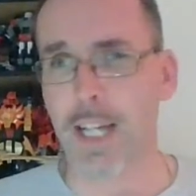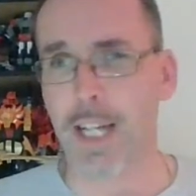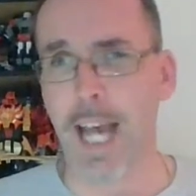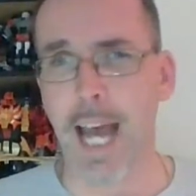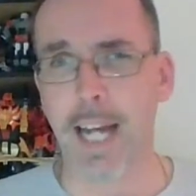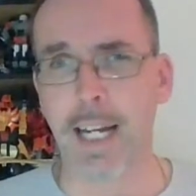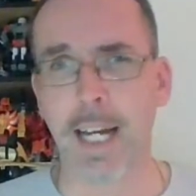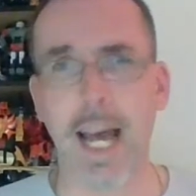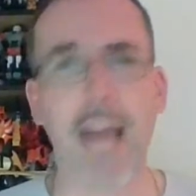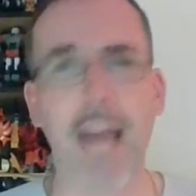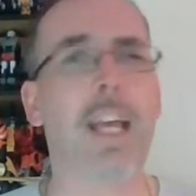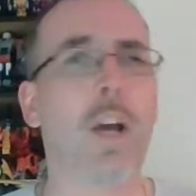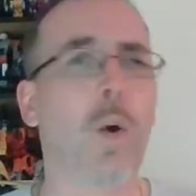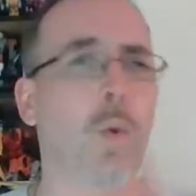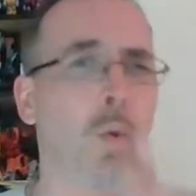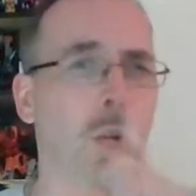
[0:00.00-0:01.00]
in Canada, and
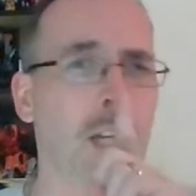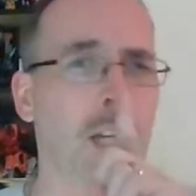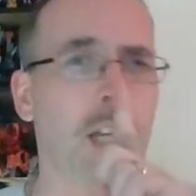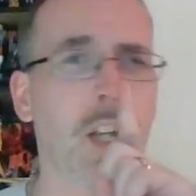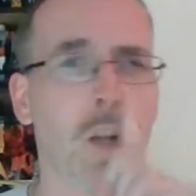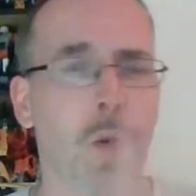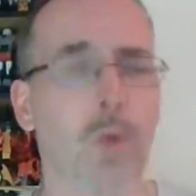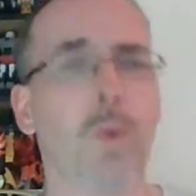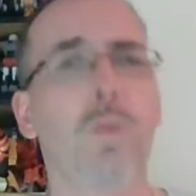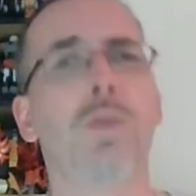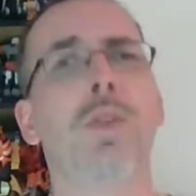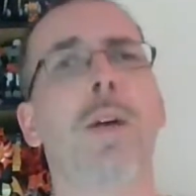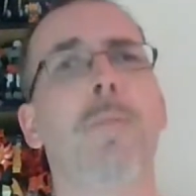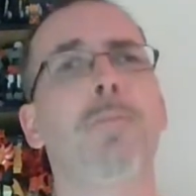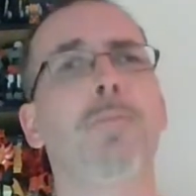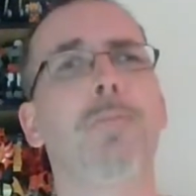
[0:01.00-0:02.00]
they only
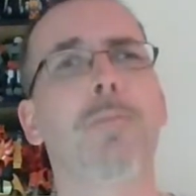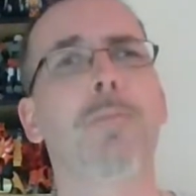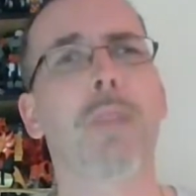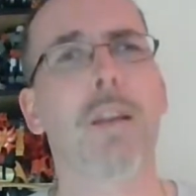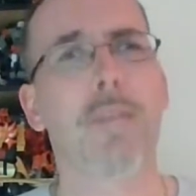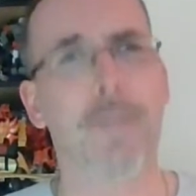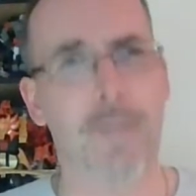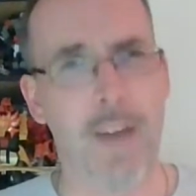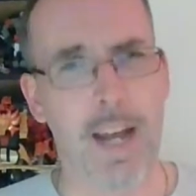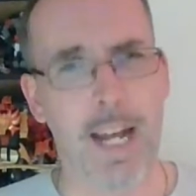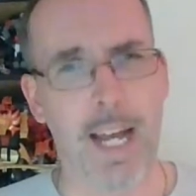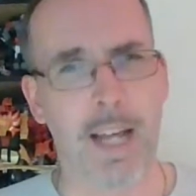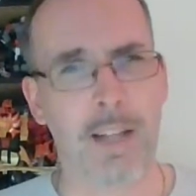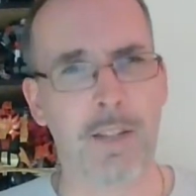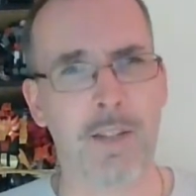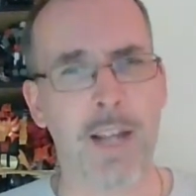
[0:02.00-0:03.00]
use
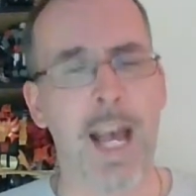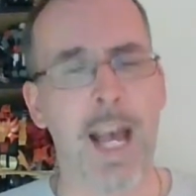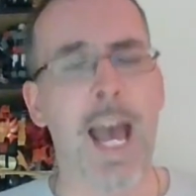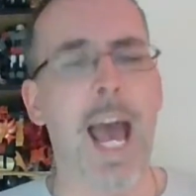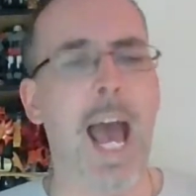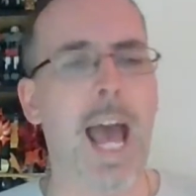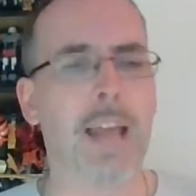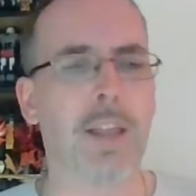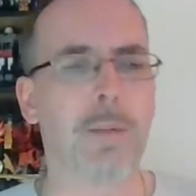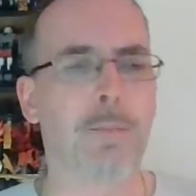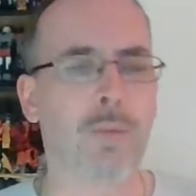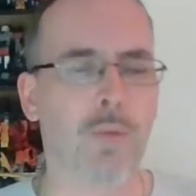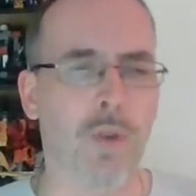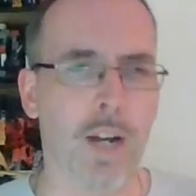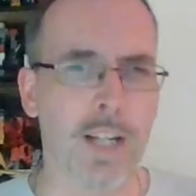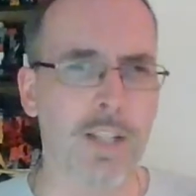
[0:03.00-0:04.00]
FedEx. And the
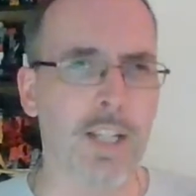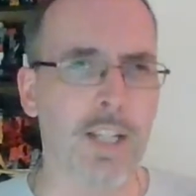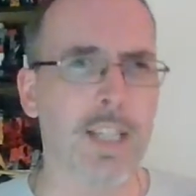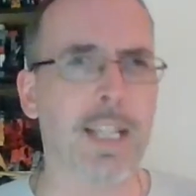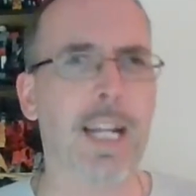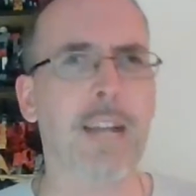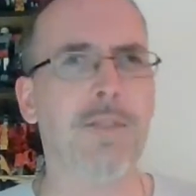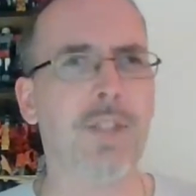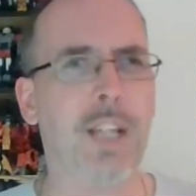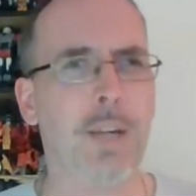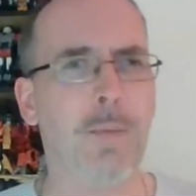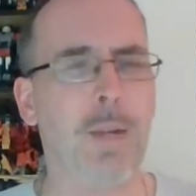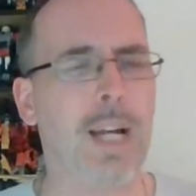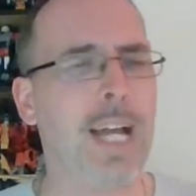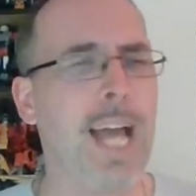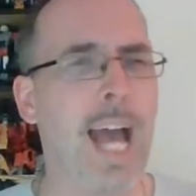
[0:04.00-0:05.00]
pricing that I've
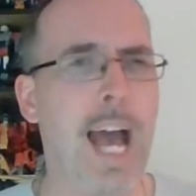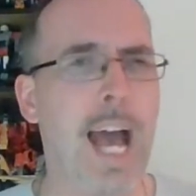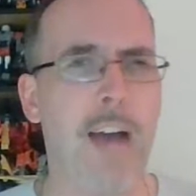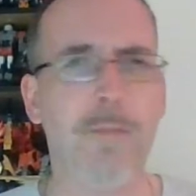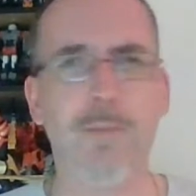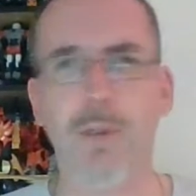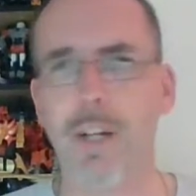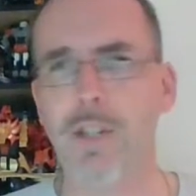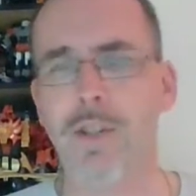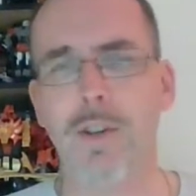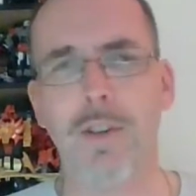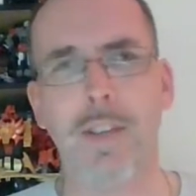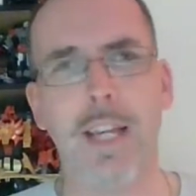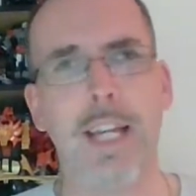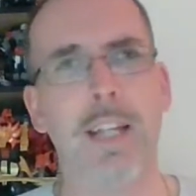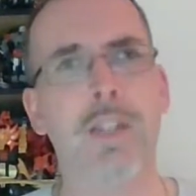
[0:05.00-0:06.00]
seen when I have priced certain
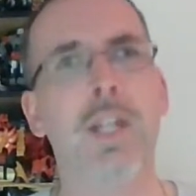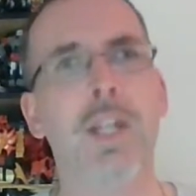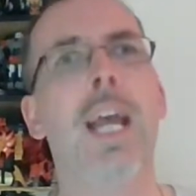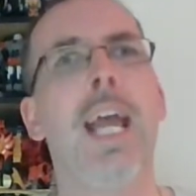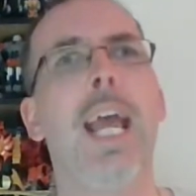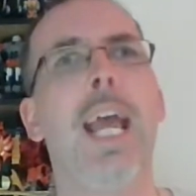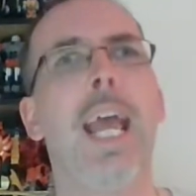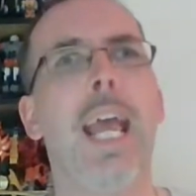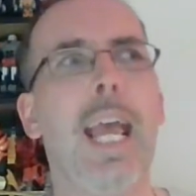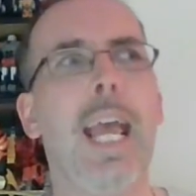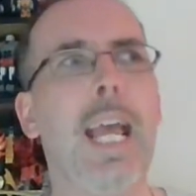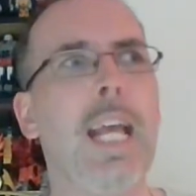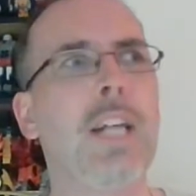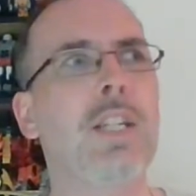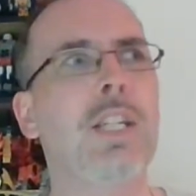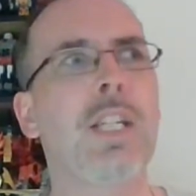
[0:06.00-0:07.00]
things
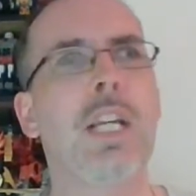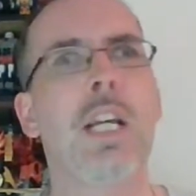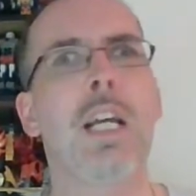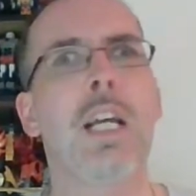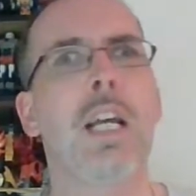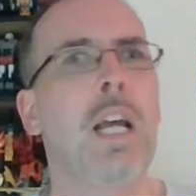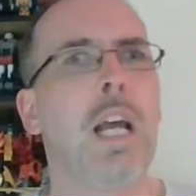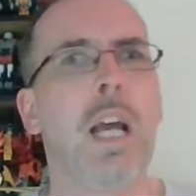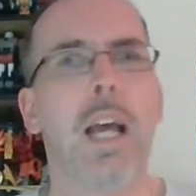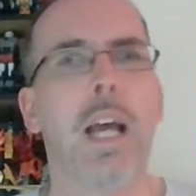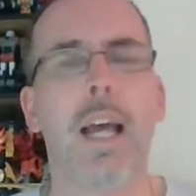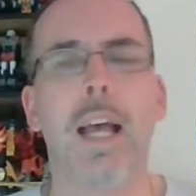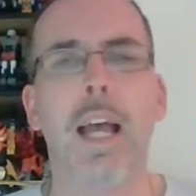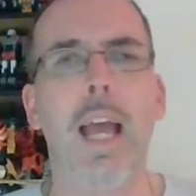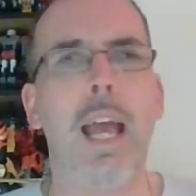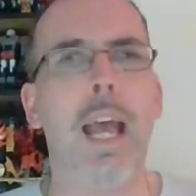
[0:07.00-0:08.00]
is
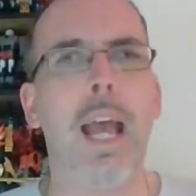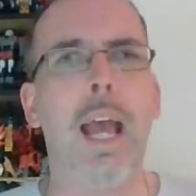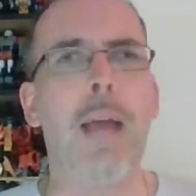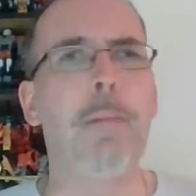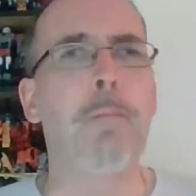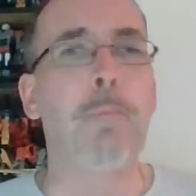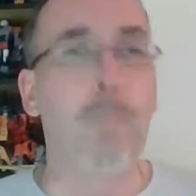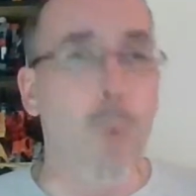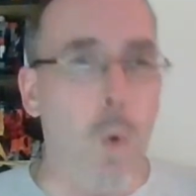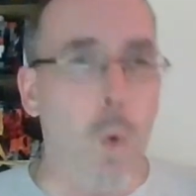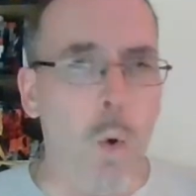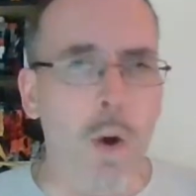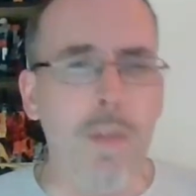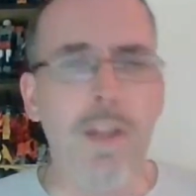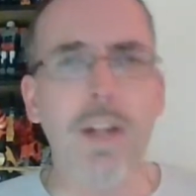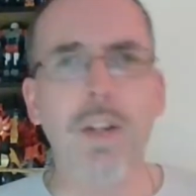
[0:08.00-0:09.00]
it
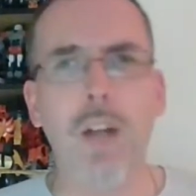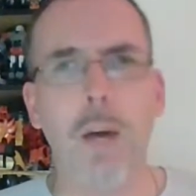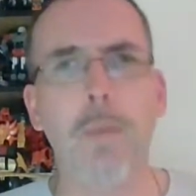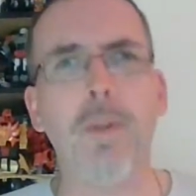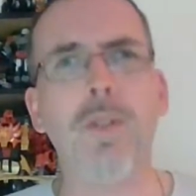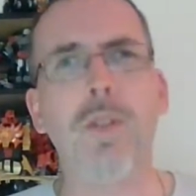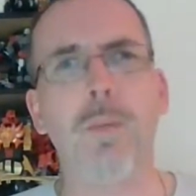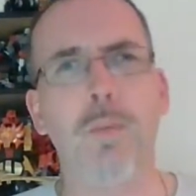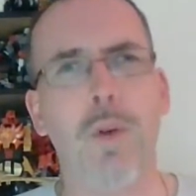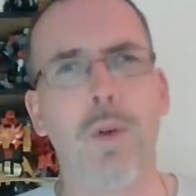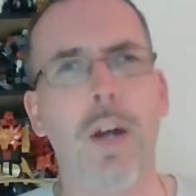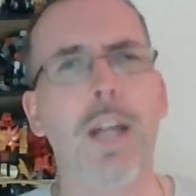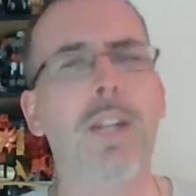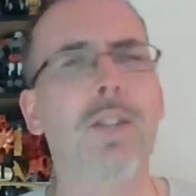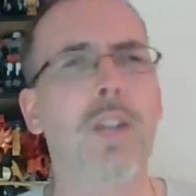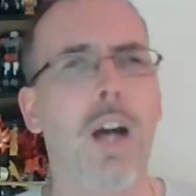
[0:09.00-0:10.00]
more than doubles the
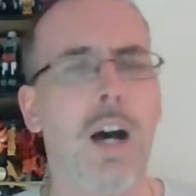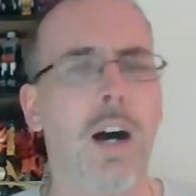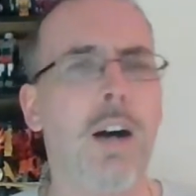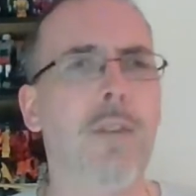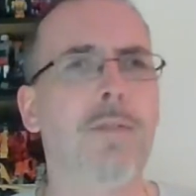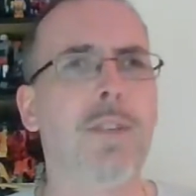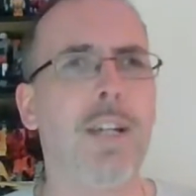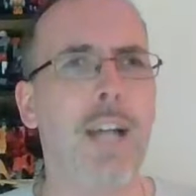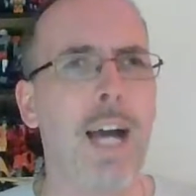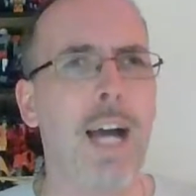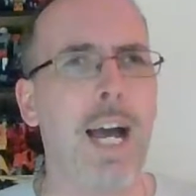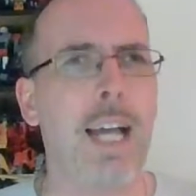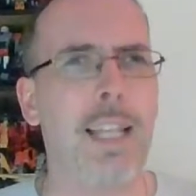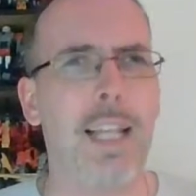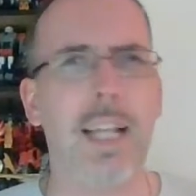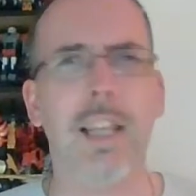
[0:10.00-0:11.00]
price of the
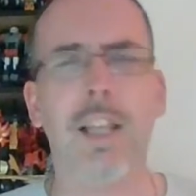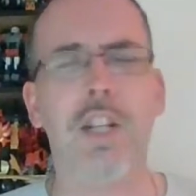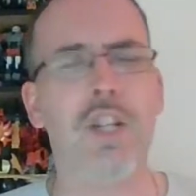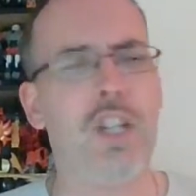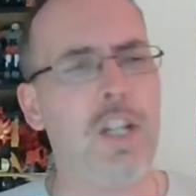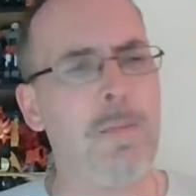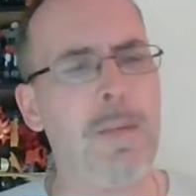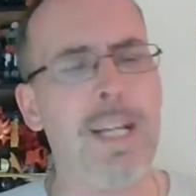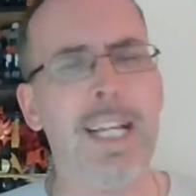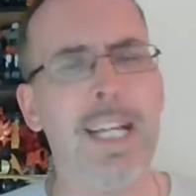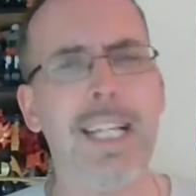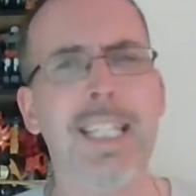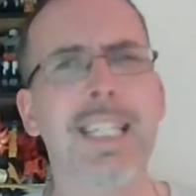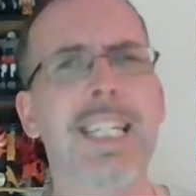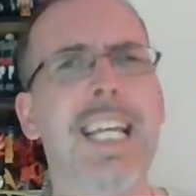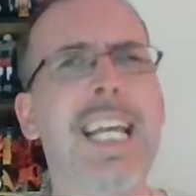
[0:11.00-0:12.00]
guy. Like, the shipping
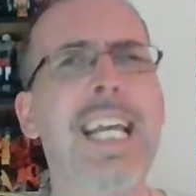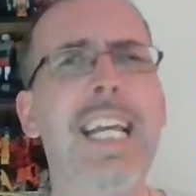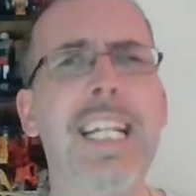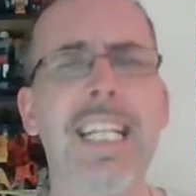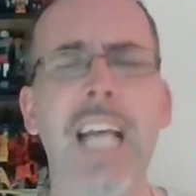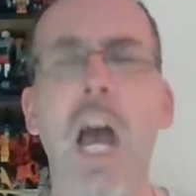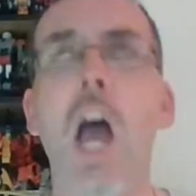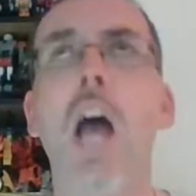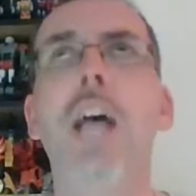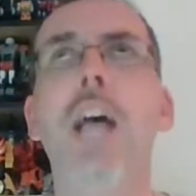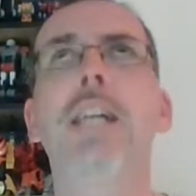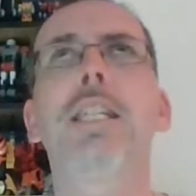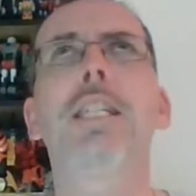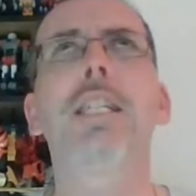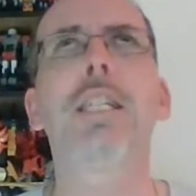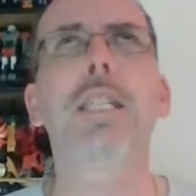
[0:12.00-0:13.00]
is
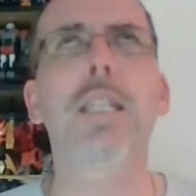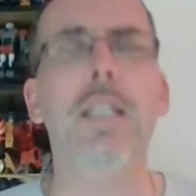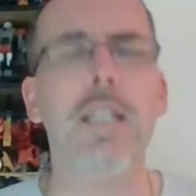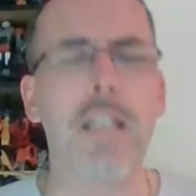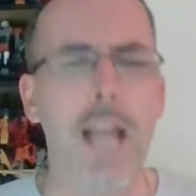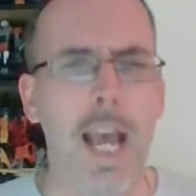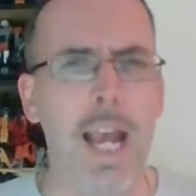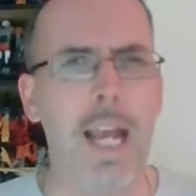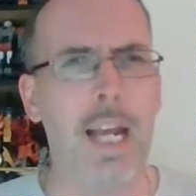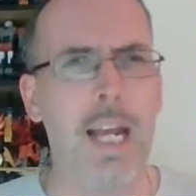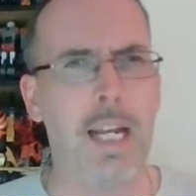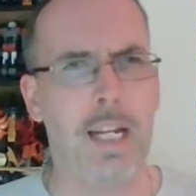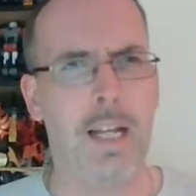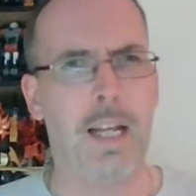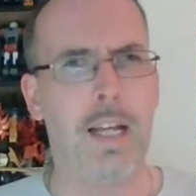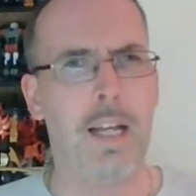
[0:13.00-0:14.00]
insane.